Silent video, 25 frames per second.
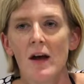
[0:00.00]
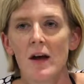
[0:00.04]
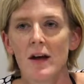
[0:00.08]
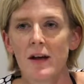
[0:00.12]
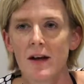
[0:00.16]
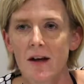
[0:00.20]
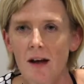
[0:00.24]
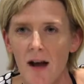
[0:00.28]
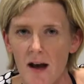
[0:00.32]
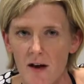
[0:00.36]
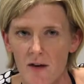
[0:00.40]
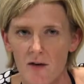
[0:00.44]

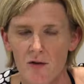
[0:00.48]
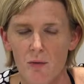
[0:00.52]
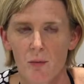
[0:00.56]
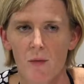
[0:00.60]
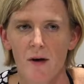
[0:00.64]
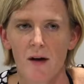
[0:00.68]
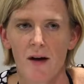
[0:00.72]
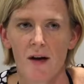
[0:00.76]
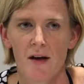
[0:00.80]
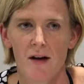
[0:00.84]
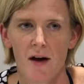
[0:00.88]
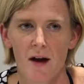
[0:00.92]
Yes,
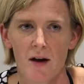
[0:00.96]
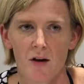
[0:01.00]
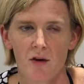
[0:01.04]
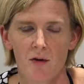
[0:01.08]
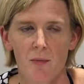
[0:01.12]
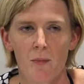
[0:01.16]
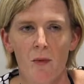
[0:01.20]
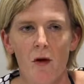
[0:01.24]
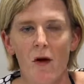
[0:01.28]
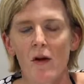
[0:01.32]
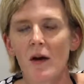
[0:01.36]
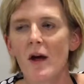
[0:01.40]
we need
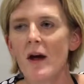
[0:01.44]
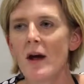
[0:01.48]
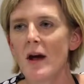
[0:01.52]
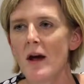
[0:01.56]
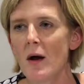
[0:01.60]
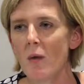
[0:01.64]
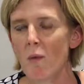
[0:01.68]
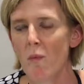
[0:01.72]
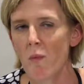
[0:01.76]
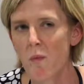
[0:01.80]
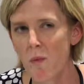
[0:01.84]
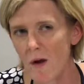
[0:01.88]
expert.
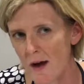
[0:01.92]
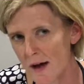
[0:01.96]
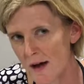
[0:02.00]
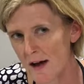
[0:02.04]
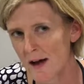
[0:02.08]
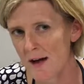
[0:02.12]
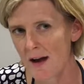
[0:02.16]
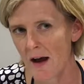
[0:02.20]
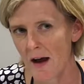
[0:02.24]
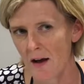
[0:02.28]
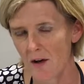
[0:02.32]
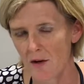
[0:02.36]
We
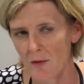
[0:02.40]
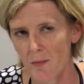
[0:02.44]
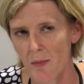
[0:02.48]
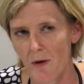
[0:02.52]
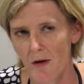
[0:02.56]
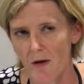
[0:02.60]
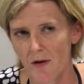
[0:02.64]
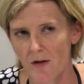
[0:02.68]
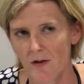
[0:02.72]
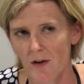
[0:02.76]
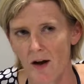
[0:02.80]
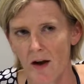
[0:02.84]
need
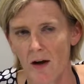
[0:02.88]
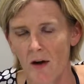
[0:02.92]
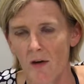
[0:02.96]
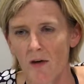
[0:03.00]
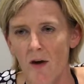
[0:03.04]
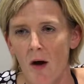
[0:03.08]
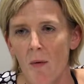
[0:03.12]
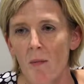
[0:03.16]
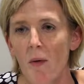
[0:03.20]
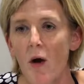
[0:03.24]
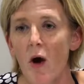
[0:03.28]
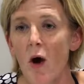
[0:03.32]
expert scaled
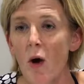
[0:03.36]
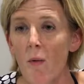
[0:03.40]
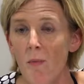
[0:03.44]
up,